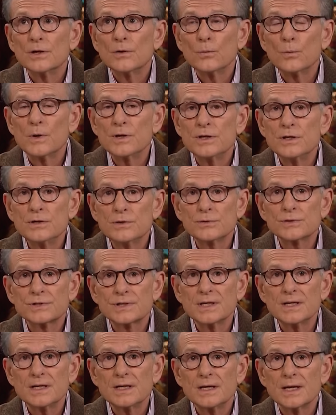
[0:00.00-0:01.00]
when you
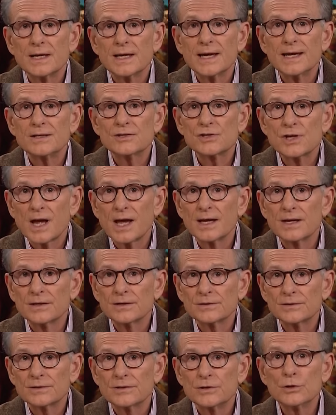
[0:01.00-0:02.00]
see a
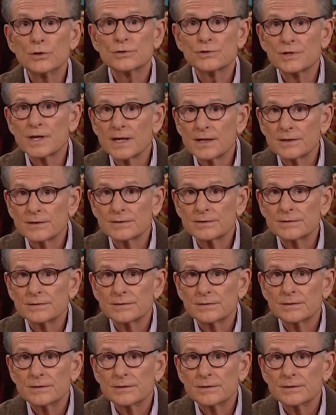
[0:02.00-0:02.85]
child, your child,